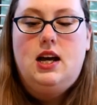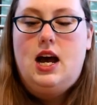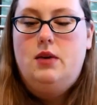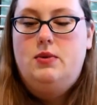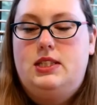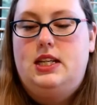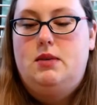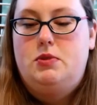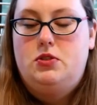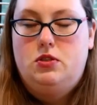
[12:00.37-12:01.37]
I say
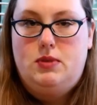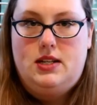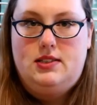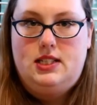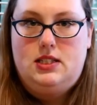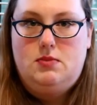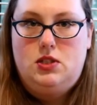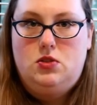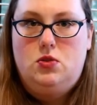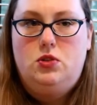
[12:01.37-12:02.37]
up until about 6
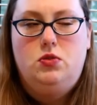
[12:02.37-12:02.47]
months old,